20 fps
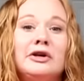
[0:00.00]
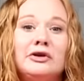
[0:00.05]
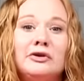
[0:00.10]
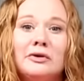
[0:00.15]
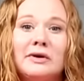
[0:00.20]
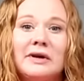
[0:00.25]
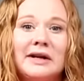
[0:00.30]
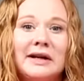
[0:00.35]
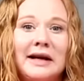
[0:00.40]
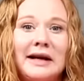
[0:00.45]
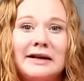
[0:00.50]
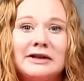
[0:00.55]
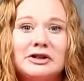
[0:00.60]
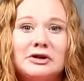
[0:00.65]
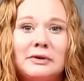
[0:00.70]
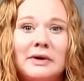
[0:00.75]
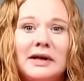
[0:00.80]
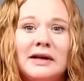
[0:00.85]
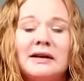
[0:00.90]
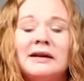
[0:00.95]
You connect
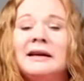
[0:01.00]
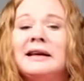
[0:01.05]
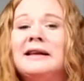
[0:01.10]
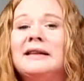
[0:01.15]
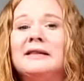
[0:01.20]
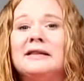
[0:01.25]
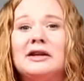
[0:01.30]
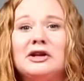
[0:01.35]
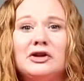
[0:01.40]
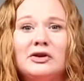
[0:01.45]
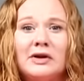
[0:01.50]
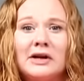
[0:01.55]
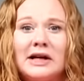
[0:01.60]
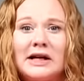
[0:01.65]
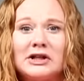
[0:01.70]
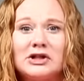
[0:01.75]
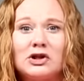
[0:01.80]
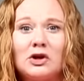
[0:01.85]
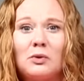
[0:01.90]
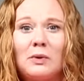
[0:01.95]
to it, then you
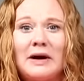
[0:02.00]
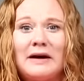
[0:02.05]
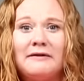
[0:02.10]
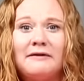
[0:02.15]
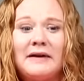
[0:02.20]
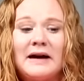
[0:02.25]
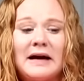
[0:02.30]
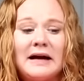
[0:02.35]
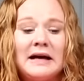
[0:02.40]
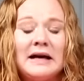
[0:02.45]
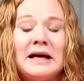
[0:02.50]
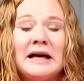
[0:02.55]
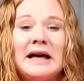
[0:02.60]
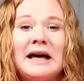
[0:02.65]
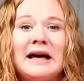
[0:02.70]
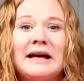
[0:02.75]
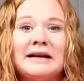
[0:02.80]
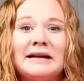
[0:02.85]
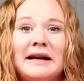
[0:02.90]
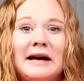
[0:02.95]
connect to your Wi-Fi,
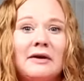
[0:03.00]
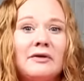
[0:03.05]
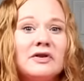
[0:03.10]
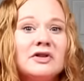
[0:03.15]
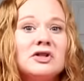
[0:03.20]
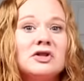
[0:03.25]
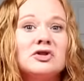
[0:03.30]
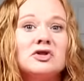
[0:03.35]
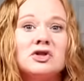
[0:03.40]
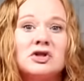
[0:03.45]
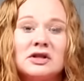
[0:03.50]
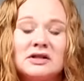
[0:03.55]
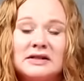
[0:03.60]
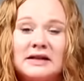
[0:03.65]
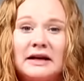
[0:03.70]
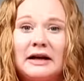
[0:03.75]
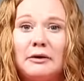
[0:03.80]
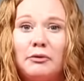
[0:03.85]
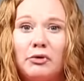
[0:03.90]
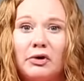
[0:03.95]
and now this is
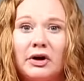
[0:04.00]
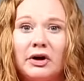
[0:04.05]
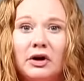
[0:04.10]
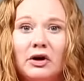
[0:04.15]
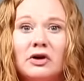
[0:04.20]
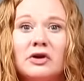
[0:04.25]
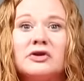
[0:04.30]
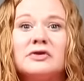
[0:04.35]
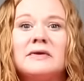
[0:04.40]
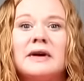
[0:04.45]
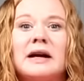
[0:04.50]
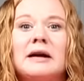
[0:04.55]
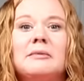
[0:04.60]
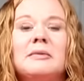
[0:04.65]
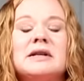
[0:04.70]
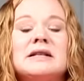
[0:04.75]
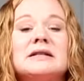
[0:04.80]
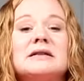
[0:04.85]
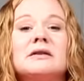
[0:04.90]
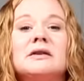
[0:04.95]
just like a printer, so I can
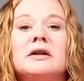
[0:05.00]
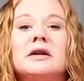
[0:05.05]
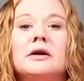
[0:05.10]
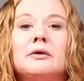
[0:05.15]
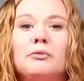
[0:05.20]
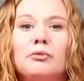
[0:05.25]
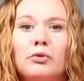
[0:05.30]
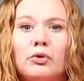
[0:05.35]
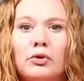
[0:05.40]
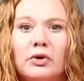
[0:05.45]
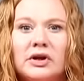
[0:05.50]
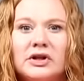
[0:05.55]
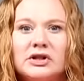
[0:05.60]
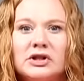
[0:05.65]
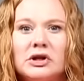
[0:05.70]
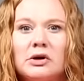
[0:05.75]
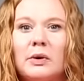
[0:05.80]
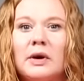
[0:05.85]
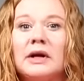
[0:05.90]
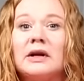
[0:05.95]
basically print
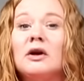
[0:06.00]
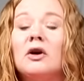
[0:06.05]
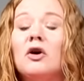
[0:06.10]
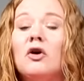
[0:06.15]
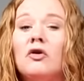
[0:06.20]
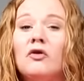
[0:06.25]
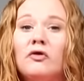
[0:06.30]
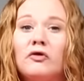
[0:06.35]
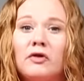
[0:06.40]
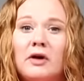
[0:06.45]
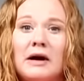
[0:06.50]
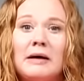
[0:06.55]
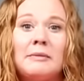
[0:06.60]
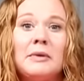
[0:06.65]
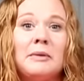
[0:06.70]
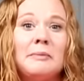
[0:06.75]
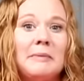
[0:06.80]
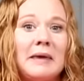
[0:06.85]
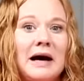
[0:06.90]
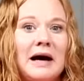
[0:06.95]
to it
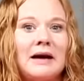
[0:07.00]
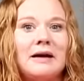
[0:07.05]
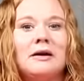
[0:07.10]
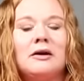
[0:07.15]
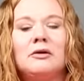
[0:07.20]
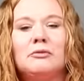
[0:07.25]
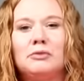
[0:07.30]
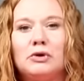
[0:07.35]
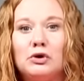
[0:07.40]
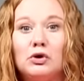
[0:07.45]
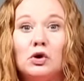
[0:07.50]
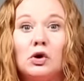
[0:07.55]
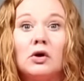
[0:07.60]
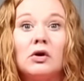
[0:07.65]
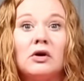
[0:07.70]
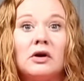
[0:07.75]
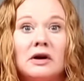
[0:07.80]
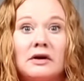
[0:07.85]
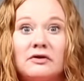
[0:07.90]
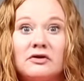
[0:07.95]
from my computer
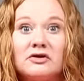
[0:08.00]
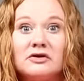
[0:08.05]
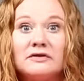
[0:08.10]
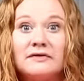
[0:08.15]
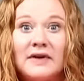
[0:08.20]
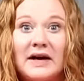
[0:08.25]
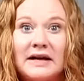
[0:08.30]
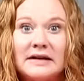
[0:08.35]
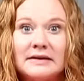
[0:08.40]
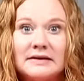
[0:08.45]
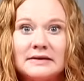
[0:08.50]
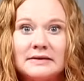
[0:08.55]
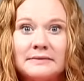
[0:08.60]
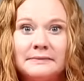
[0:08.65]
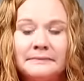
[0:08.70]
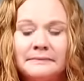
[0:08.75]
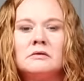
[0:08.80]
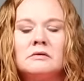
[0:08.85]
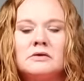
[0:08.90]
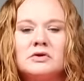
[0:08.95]
or other
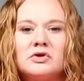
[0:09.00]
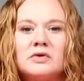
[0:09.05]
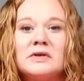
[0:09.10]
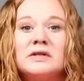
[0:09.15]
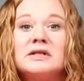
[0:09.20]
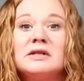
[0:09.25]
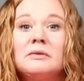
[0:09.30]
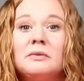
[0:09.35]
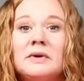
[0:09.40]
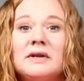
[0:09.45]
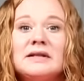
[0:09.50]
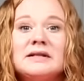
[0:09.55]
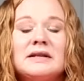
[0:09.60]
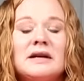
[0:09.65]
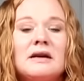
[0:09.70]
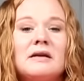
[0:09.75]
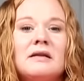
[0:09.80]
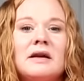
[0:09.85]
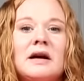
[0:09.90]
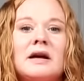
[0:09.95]
device. So I did want to
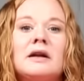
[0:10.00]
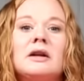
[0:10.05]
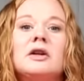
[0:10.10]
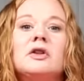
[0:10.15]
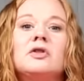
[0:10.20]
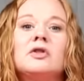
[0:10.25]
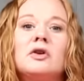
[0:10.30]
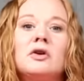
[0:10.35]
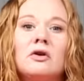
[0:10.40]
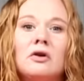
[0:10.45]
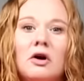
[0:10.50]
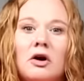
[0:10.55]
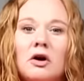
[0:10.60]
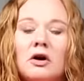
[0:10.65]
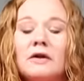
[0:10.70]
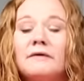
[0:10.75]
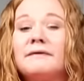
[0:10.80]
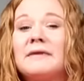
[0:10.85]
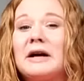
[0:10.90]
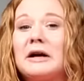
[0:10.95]
say that there
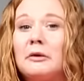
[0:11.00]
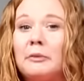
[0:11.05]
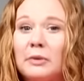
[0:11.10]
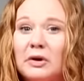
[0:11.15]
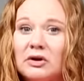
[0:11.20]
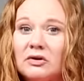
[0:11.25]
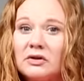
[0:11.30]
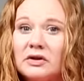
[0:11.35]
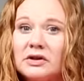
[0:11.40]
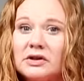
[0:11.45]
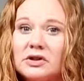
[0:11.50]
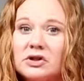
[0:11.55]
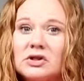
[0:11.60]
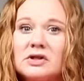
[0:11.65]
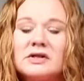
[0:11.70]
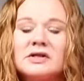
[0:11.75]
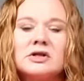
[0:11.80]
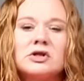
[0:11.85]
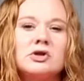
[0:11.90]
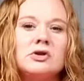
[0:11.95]
are environmental
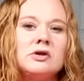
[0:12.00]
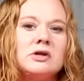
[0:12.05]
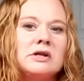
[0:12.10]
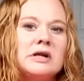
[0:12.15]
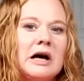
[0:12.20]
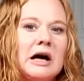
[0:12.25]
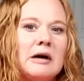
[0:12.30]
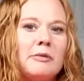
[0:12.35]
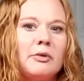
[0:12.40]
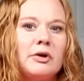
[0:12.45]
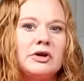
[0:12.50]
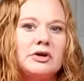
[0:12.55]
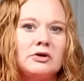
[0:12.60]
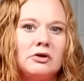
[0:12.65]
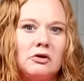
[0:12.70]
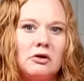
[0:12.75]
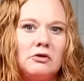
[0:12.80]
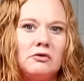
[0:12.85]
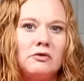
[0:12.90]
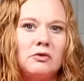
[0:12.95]
conditions that you need to operate
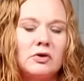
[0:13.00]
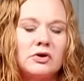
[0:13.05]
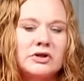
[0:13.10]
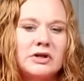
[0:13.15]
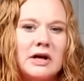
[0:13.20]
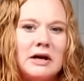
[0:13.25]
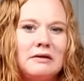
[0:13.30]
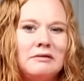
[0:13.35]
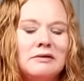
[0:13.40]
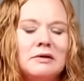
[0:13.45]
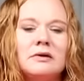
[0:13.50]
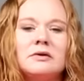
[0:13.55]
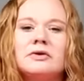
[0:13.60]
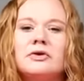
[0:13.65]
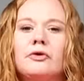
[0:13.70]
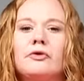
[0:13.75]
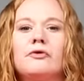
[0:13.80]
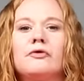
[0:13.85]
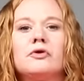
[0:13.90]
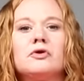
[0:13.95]
your Glowforge at.
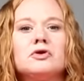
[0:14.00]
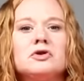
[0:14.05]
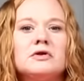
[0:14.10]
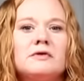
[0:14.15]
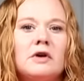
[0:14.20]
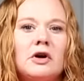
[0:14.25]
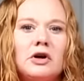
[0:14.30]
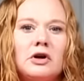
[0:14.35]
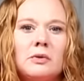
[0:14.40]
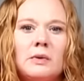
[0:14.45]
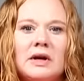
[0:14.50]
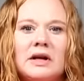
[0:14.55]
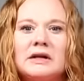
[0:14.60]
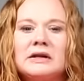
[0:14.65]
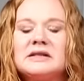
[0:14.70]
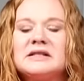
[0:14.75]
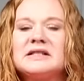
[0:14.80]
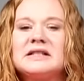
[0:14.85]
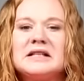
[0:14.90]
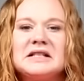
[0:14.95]
So first of all, you want
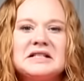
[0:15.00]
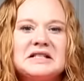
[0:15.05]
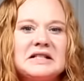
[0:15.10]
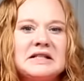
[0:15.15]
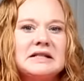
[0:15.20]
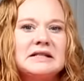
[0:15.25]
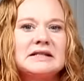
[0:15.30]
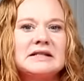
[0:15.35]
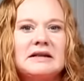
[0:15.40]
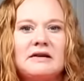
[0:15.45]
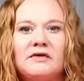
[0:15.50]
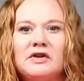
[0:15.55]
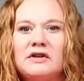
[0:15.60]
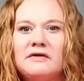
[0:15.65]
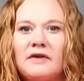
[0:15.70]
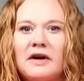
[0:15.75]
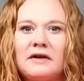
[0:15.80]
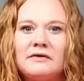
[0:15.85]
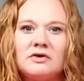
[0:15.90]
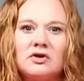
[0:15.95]
it sixty to
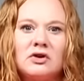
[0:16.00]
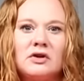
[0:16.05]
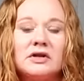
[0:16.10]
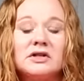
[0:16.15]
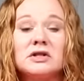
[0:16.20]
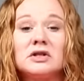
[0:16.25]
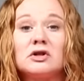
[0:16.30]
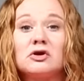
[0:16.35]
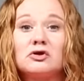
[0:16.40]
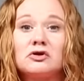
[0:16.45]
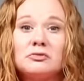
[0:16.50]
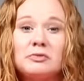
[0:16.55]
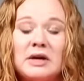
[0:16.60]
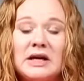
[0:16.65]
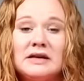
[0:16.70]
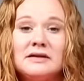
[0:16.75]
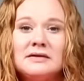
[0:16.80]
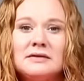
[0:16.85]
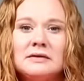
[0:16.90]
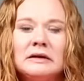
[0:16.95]
seventy-five degrees in your
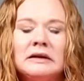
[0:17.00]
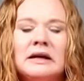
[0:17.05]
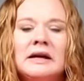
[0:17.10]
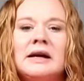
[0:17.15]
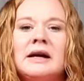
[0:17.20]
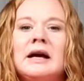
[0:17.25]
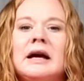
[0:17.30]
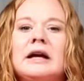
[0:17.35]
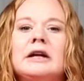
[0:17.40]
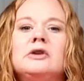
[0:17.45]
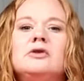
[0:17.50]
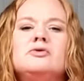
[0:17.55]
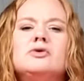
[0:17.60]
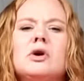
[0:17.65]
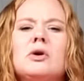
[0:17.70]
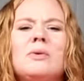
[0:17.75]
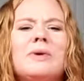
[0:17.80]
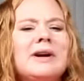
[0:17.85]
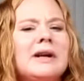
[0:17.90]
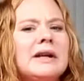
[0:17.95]
space, and you
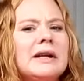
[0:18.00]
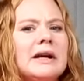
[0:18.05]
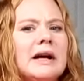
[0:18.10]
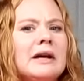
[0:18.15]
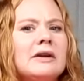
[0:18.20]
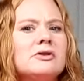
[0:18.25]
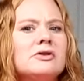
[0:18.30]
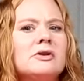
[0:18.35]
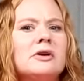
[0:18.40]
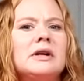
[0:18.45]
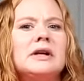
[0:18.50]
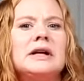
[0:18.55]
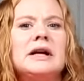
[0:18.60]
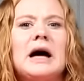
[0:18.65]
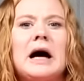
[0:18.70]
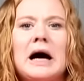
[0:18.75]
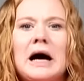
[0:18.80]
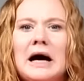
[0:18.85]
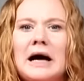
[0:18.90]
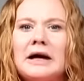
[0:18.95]
don't want it under any
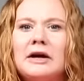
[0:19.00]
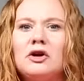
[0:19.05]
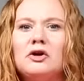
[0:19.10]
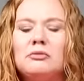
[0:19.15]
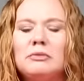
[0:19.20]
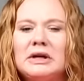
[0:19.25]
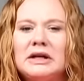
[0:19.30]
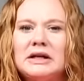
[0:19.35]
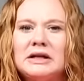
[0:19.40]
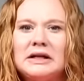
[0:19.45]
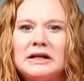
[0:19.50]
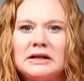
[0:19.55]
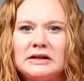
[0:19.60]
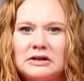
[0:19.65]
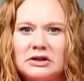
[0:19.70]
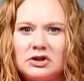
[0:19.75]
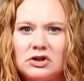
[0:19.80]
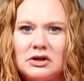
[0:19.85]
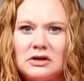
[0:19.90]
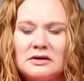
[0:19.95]
high humidity
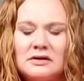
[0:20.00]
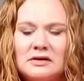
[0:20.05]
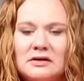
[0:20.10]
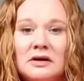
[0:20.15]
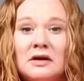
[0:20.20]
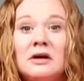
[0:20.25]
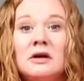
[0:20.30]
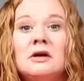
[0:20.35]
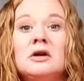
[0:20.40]
conditions.